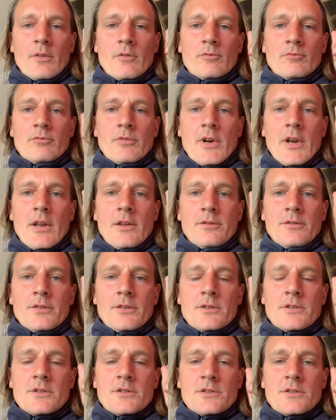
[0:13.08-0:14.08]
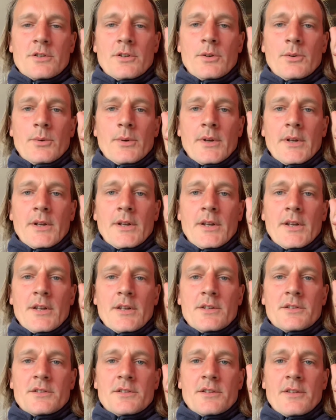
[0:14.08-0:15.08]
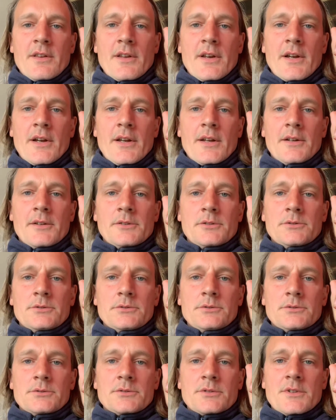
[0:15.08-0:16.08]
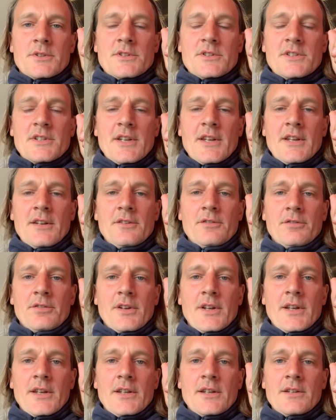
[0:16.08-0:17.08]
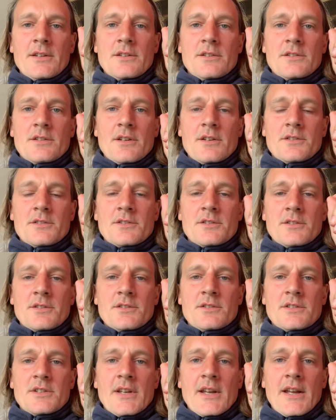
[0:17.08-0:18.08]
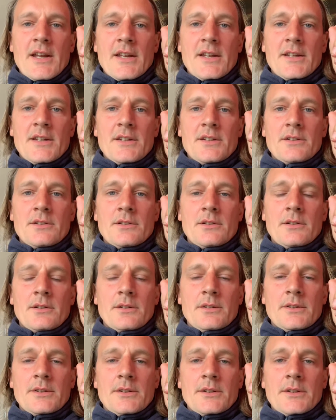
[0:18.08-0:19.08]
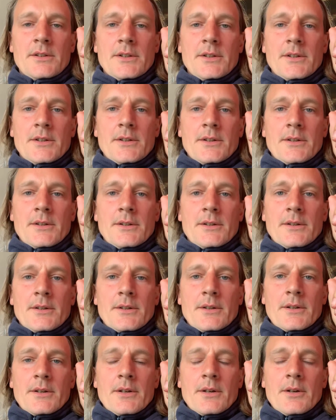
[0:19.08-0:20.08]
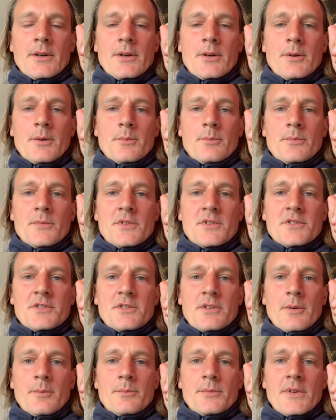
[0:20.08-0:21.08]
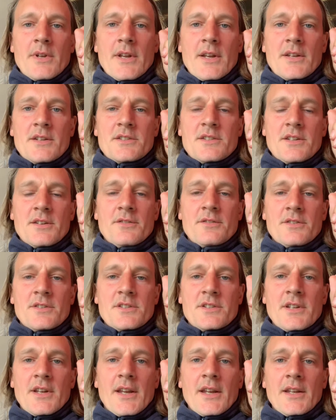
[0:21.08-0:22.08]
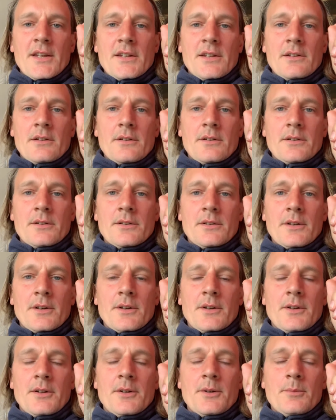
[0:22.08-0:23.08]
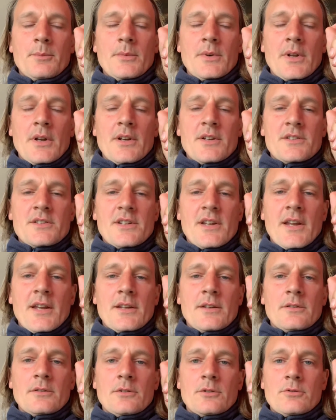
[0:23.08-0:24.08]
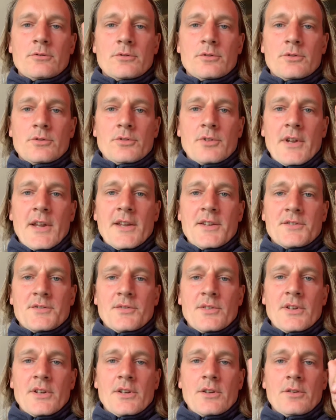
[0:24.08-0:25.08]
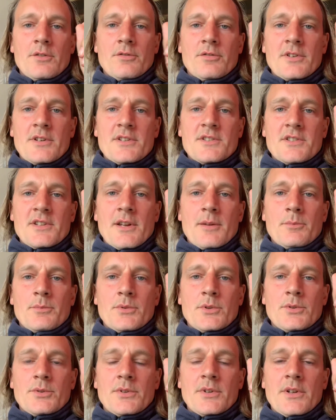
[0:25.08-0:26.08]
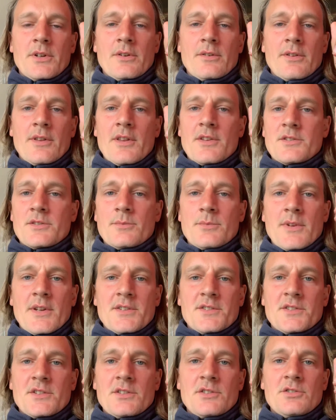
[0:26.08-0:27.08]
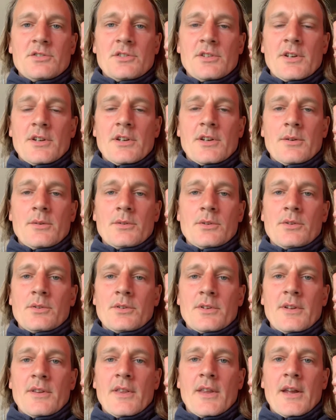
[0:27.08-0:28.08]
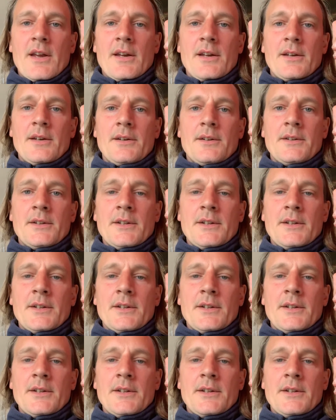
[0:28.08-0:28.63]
relevant to it is that TV does contain um, some negativity. Um, like take Law and Order SVU for example. You know, there's some nasty shit going on in there.